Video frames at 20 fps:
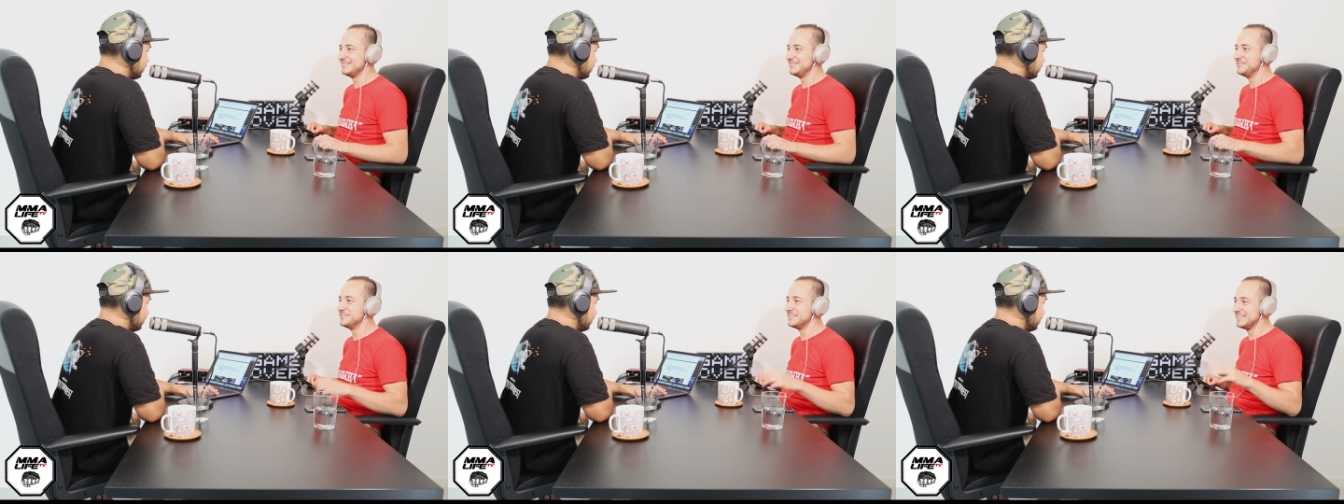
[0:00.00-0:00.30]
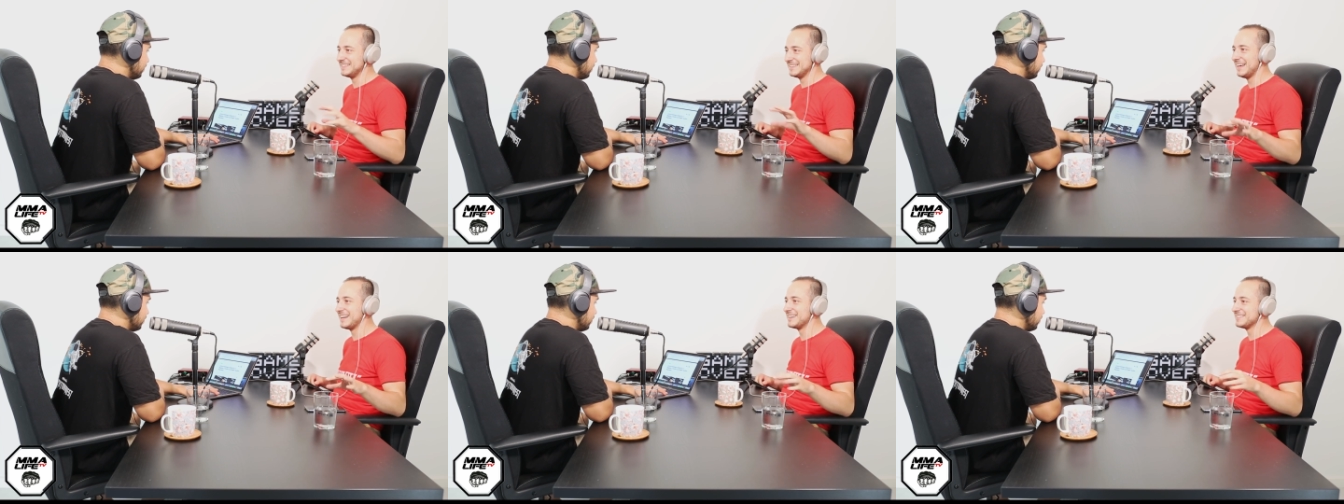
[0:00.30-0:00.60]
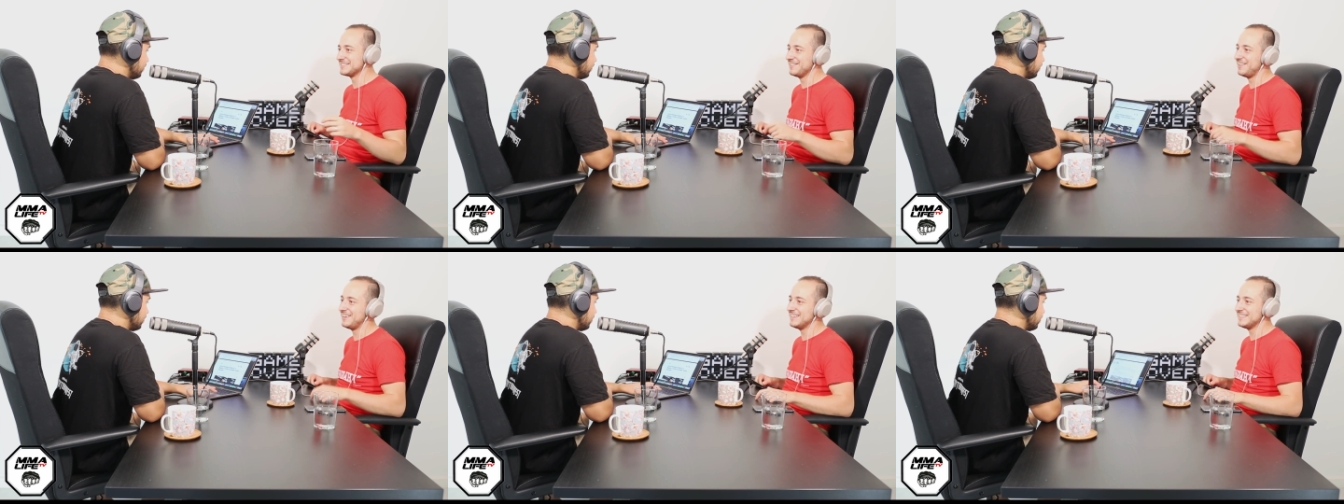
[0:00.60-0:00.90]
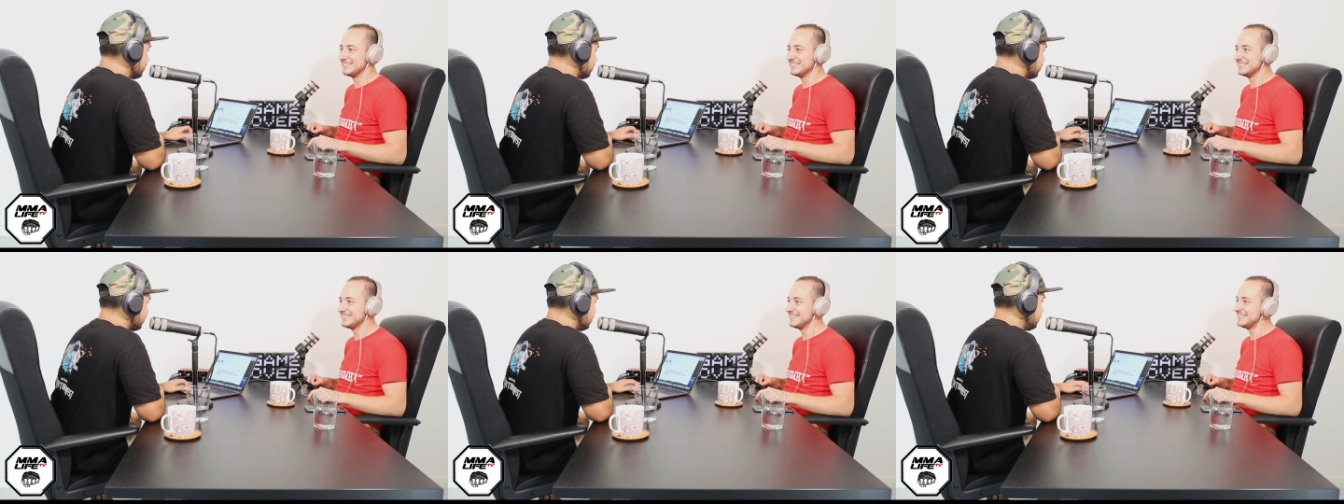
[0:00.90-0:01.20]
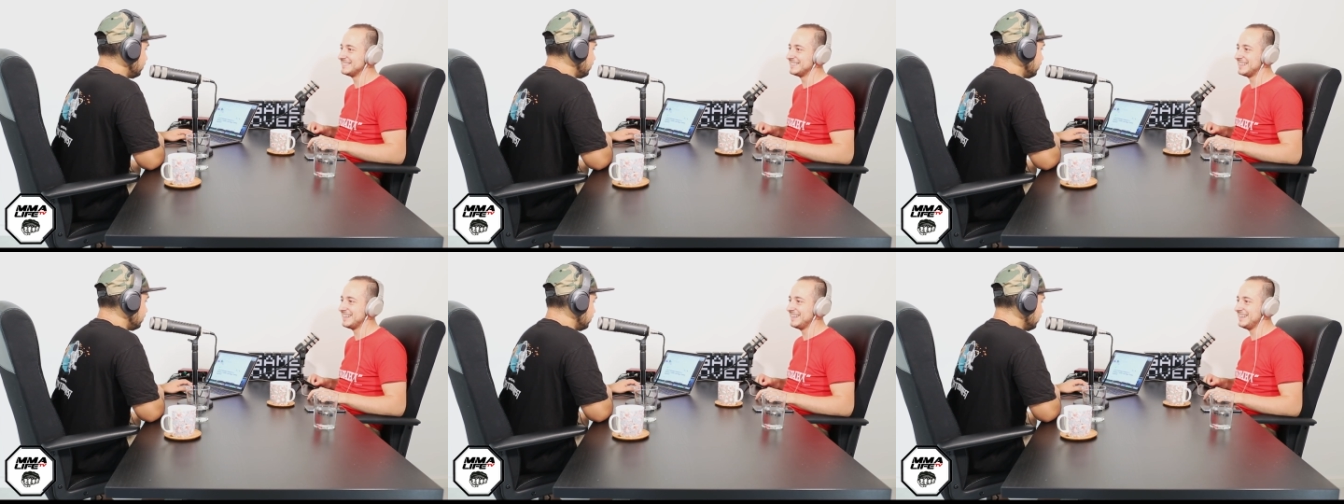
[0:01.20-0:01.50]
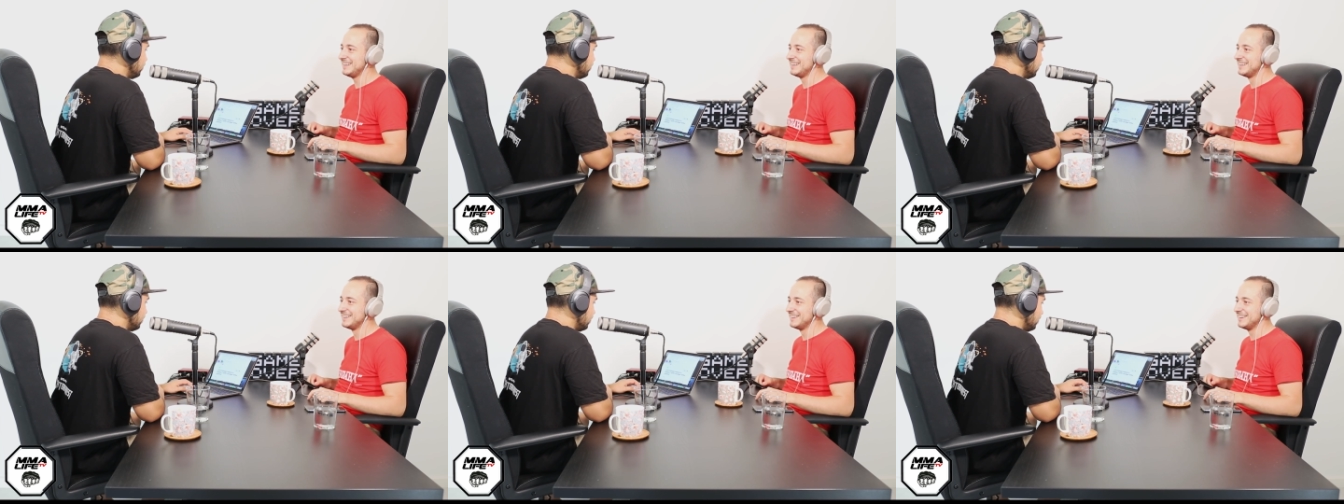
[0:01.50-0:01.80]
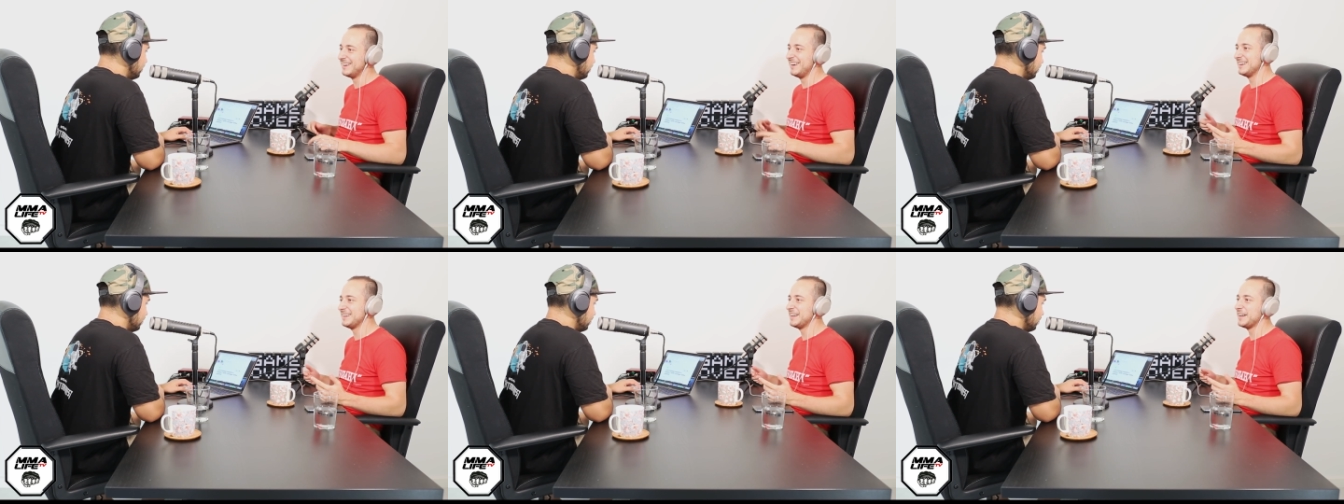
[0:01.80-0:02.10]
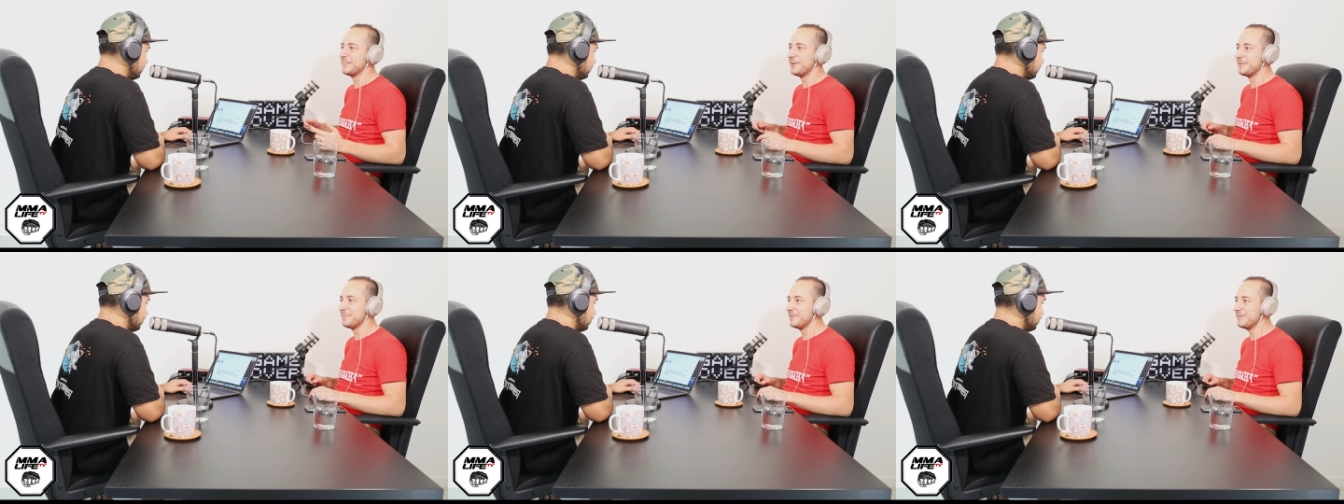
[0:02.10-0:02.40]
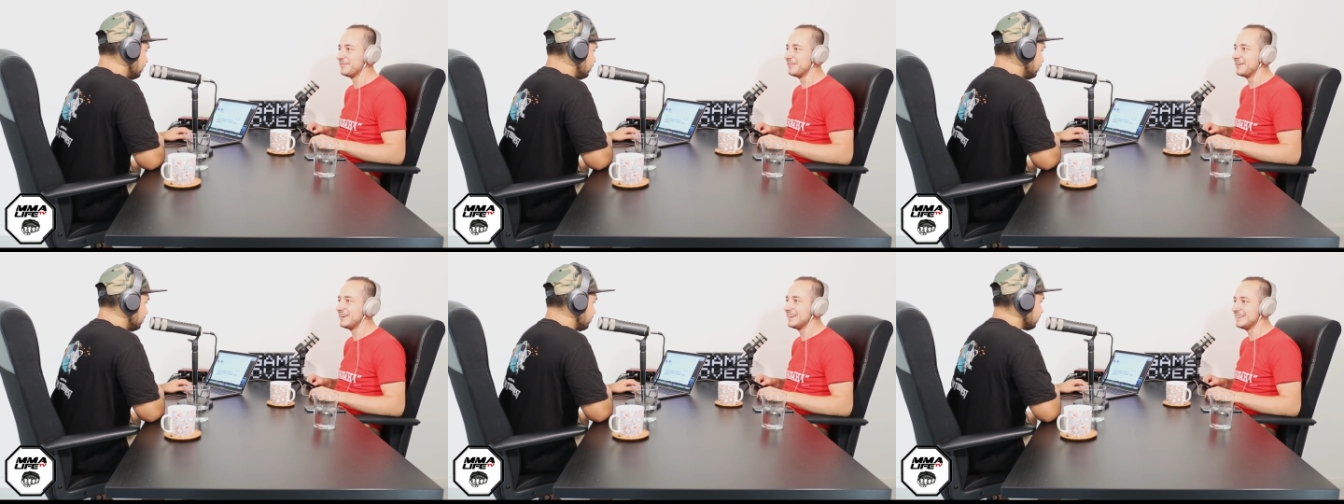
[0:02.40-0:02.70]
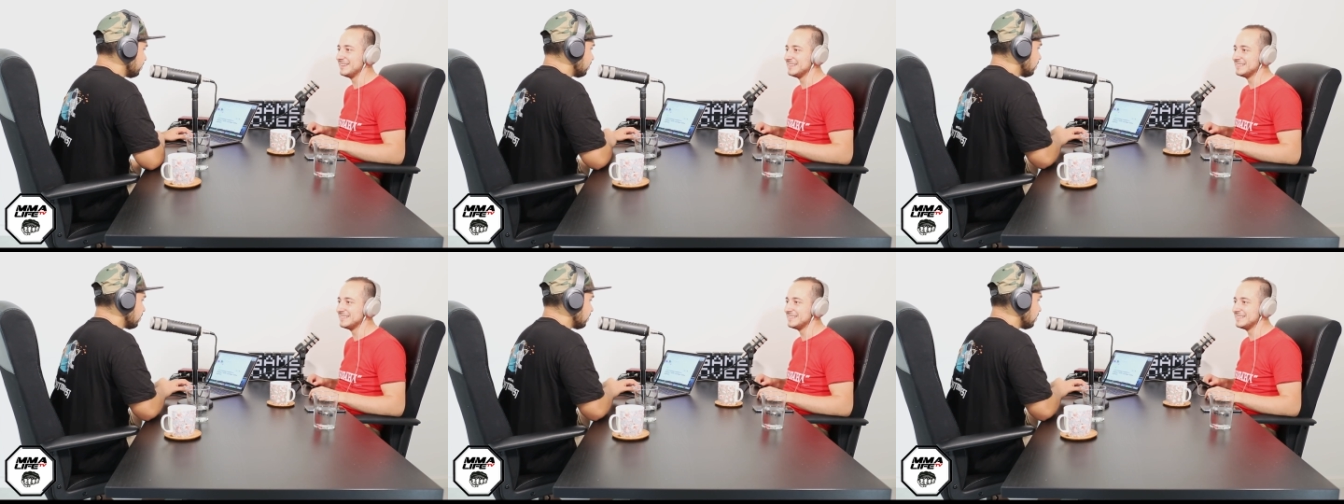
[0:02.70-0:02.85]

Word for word: using that as license to say, I gave up the fight.